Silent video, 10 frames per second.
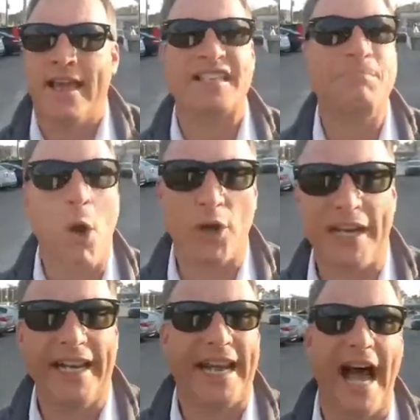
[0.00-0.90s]

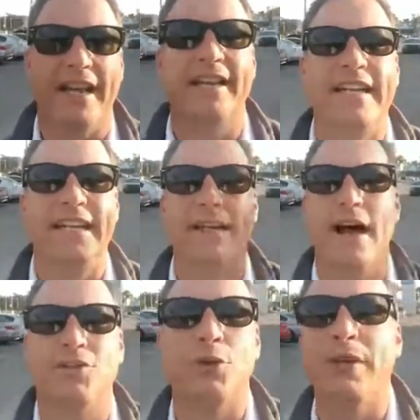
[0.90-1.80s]
marketing? How did he
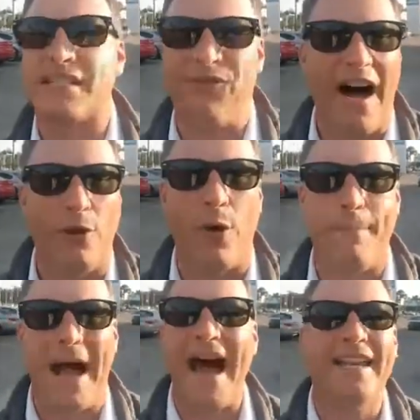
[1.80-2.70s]
do his
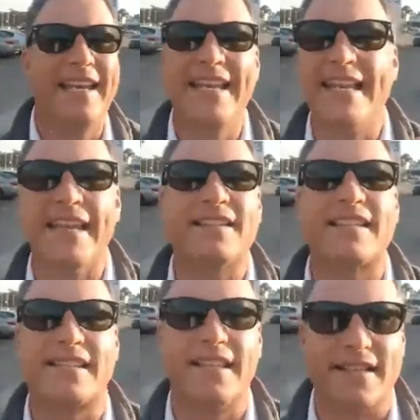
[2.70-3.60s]
follow-up? How did he get
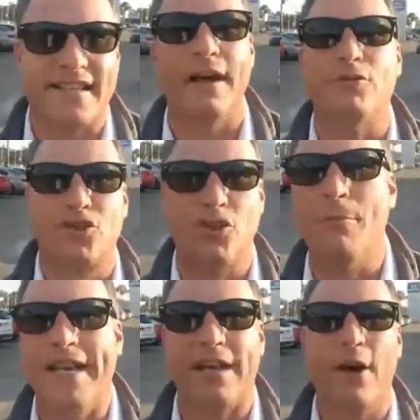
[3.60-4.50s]
to sell so
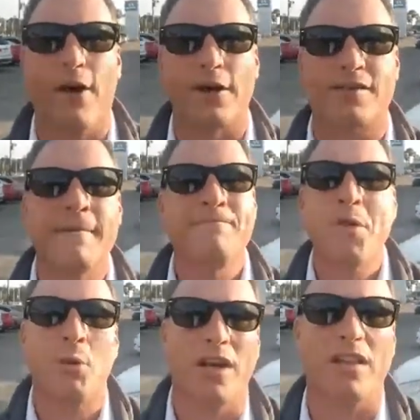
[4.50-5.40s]
many cars
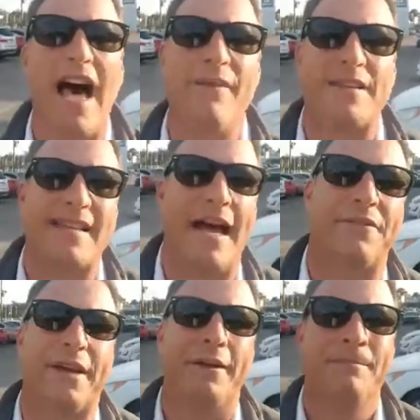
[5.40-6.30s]
when a lot of us out
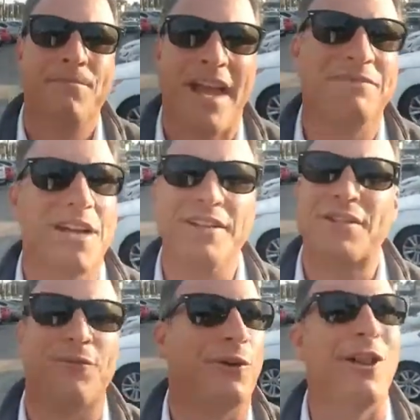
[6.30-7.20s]
there have done
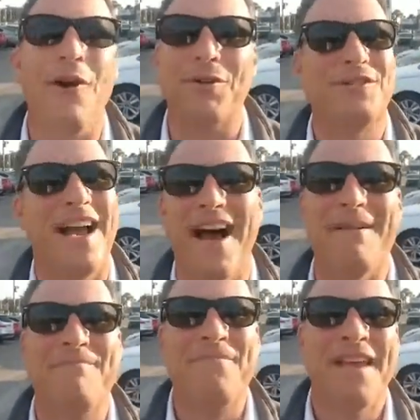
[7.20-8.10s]
this for a long
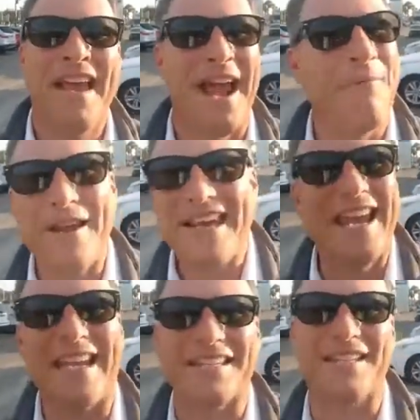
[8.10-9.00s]
time and we
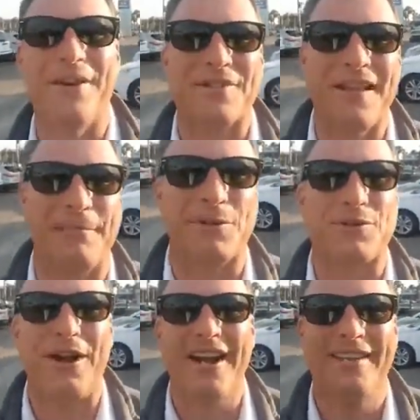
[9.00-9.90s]
can't get to those numbers,
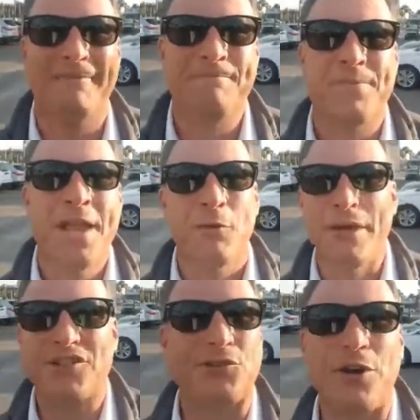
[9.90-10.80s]
right?
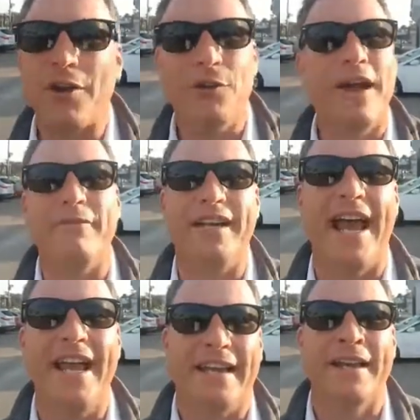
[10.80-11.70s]
We struggle every
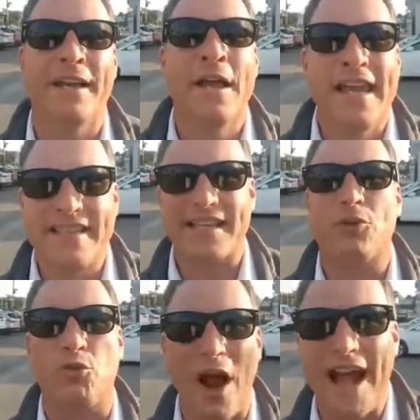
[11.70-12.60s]
day. It's a
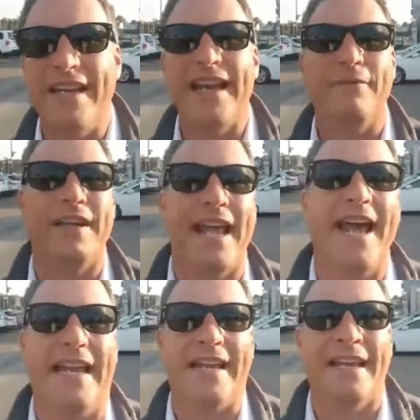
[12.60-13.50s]
grind every day.